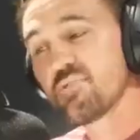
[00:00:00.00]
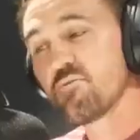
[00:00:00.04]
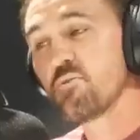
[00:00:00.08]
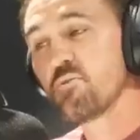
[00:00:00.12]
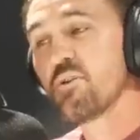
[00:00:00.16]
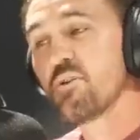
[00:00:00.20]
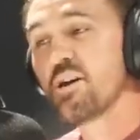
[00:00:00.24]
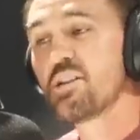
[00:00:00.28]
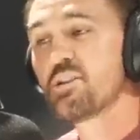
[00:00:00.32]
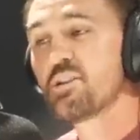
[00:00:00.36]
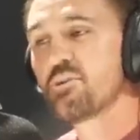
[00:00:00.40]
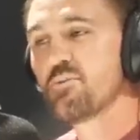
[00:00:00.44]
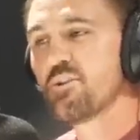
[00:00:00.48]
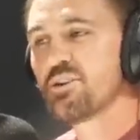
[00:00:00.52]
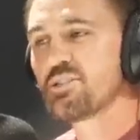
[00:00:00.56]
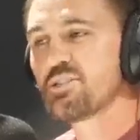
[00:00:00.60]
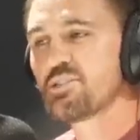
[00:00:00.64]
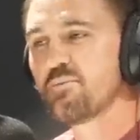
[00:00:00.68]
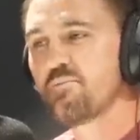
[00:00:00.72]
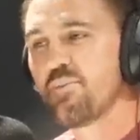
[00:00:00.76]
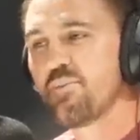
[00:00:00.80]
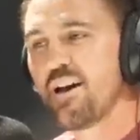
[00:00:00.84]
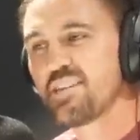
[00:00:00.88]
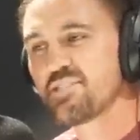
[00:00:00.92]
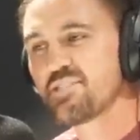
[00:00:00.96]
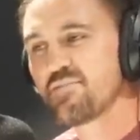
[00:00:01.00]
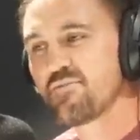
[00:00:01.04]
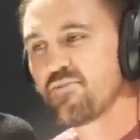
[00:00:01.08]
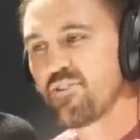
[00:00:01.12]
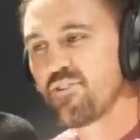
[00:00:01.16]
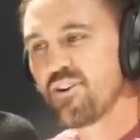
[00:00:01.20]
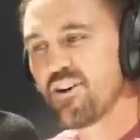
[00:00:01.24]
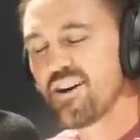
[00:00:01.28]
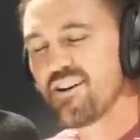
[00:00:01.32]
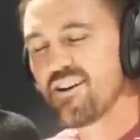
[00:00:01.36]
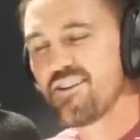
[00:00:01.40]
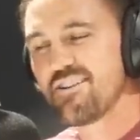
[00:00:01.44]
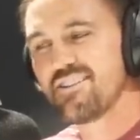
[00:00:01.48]
we went to watch The
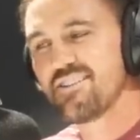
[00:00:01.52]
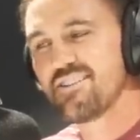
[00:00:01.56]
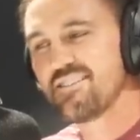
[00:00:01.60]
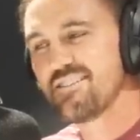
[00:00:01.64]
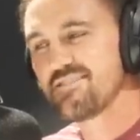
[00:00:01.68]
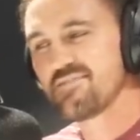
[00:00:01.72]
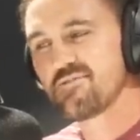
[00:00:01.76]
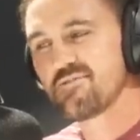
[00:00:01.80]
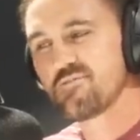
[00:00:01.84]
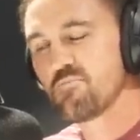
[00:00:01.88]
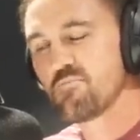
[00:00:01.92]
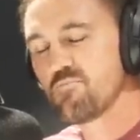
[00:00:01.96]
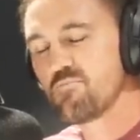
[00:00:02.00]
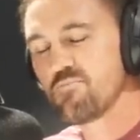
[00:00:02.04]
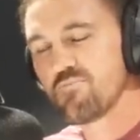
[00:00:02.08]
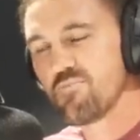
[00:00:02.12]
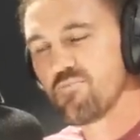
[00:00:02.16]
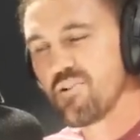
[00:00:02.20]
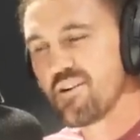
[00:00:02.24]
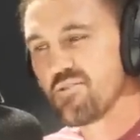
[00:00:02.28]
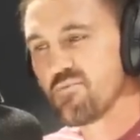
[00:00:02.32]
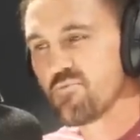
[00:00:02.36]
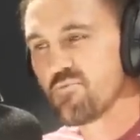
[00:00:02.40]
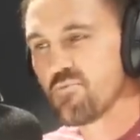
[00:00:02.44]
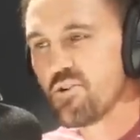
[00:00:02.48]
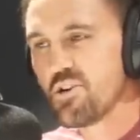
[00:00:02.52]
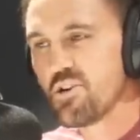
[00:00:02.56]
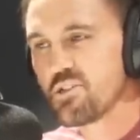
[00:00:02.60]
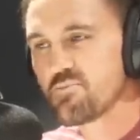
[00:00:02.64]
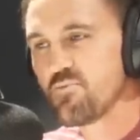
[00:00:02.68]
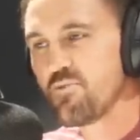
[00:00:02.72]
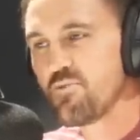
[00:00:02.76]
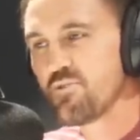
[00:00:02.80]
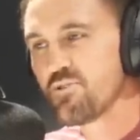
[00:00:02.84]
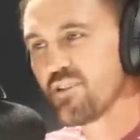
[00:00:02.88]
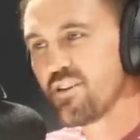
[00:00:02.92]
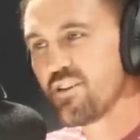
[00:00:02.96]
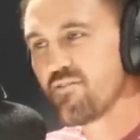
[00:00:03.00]
Pacifier, and it was one of the worst
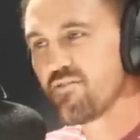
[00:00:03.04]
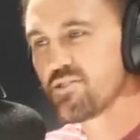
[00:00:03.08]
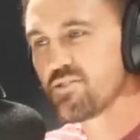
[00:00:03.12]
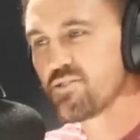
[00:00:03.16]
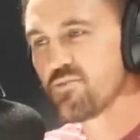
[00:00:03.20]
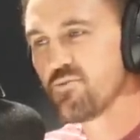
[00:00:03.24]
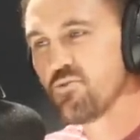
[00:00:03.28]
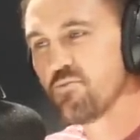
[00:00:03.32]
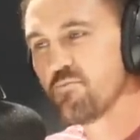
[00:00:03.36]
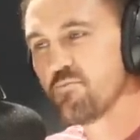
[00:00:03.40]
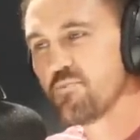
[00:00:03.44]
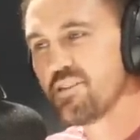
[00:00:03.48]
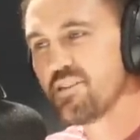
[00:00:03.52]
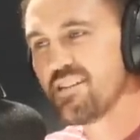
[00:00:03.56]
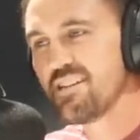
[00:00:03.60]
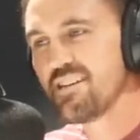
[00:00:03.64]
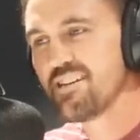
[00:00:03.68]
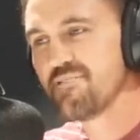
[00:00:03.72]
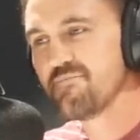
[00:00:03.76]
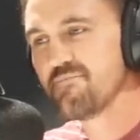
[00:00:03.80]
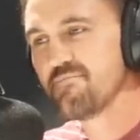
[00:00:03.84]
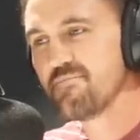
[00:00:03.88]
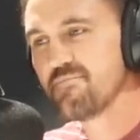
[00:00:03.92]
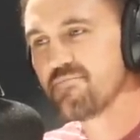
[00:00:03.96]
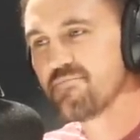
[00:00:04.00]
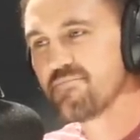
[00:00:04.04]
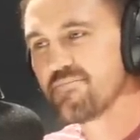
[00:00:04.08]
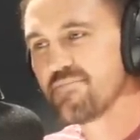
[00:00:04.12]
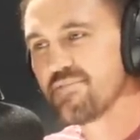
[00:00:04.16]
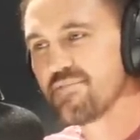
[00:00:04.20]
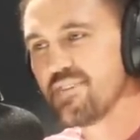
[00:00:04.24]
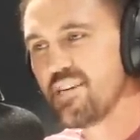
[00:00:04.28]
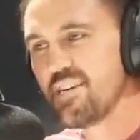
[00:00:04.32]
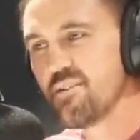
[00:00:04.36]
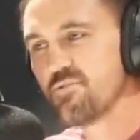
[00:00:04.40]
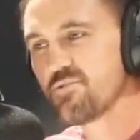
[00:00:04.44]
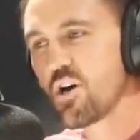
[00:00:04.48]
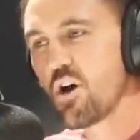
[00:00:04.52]
movies I ever saw. But um,
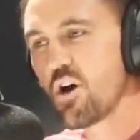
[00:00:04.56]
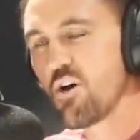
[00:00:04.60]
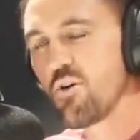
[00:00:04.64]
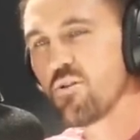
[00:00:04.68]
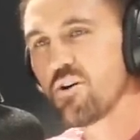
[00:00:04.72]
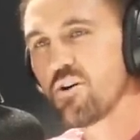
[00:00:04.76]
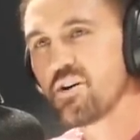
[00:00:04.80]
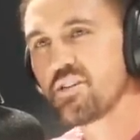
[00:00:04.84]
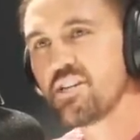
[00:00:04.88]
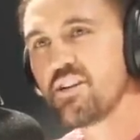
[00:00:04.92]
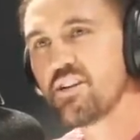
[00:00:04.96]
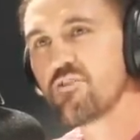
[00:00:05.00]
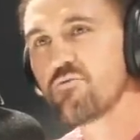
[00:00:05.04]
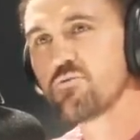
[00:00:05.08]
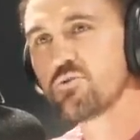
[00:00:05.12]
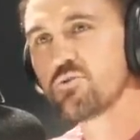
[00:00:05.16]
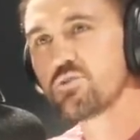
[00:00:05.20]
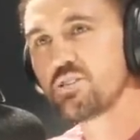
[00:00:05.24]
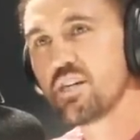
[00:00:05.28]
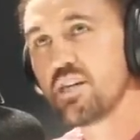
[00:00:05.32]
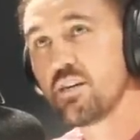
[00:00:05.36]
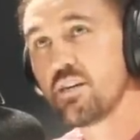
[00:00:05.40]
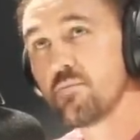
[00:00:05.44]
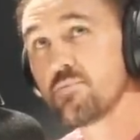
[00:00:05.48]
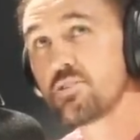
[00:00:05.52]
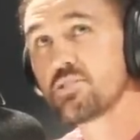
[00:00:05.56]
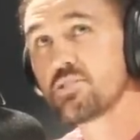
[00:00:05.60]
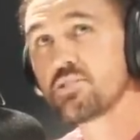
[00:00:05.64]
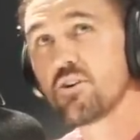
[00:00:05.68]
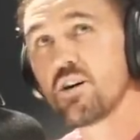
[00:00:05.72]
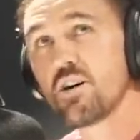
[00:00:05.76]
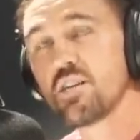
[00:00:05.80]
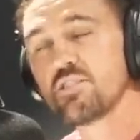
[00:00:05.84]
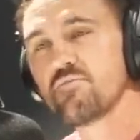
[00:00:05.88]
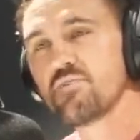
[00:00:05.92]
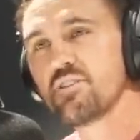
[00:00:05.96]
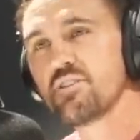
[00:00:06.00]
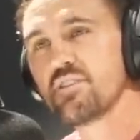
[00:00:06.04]
there was the whole idea it was him to
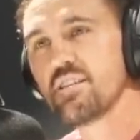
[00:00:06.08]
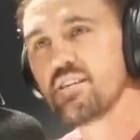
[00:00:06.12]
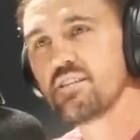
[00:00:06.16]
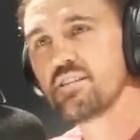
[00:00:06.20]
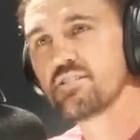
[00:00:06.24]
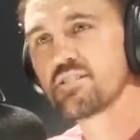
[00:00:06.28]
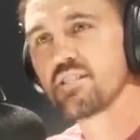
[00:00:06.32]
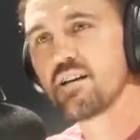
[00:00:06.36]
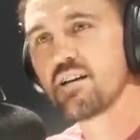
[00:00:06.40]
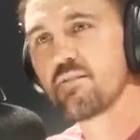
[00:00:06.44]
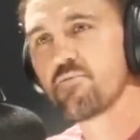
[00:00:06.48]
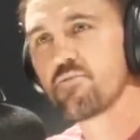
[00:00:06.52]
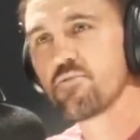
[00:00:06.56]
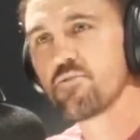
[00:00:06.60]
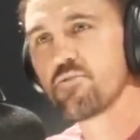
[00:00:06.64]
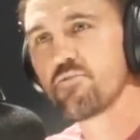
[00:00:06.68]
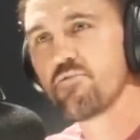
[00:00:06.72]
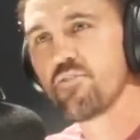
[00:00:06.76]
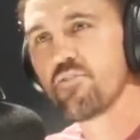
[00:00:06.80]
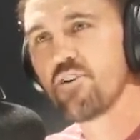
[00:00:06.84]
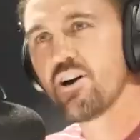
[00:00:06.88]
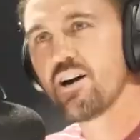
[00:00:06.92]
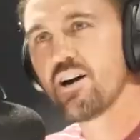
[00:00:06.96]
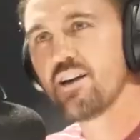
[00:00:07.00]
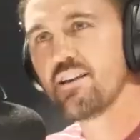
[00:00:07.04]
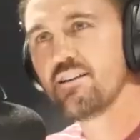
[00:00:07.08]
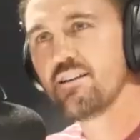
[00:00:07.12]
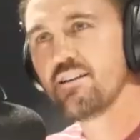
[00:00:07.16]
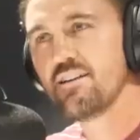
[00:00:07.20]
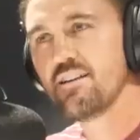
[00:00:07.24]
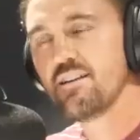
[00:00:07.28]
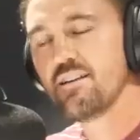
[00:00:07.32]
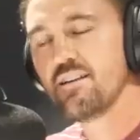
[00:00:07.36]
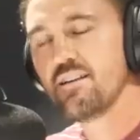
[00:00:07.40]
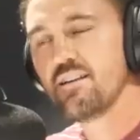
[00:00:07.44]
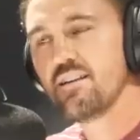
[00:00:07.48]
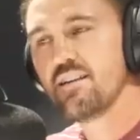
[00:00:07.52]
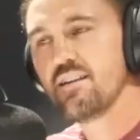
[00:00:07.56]
size Vin Diesel up for a fight.
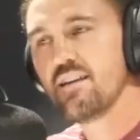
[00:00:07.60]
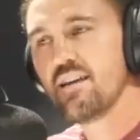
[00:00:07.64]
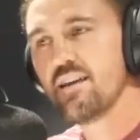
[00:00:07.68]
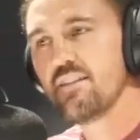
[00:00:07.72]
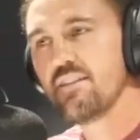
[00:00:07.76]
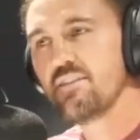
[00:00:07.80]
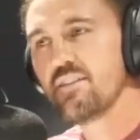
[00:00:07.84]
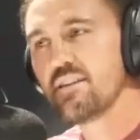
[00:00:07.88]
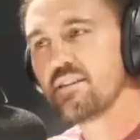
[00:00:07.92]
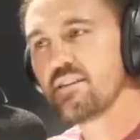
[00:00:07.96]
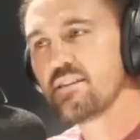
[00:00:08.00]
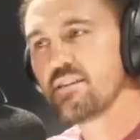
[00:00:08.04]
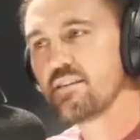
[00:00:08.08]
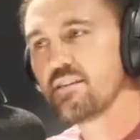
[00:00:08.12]
And then Does